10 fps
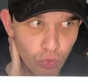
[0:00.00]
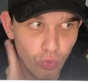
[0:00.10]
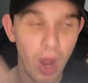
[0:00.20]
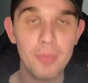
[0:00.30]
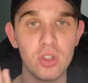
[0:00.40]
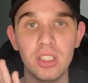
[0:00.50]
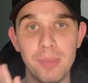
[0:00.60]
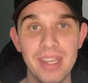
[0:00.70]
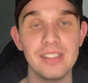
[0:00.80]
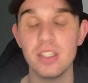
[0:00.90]
romps around the
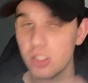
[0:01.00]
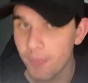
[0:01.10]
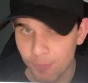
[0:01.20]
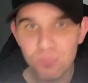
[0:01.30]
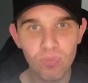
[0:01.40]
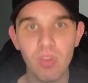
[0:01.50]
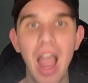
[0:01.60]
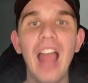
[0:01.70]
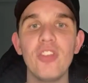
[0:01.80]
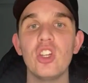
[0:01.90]
bases.
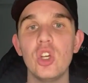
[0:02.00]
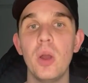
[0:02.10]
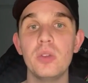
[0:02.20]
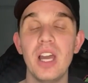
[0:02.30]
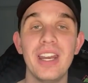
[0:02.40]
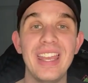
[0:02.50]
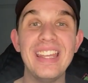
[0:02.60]
I think Shohei Ohtani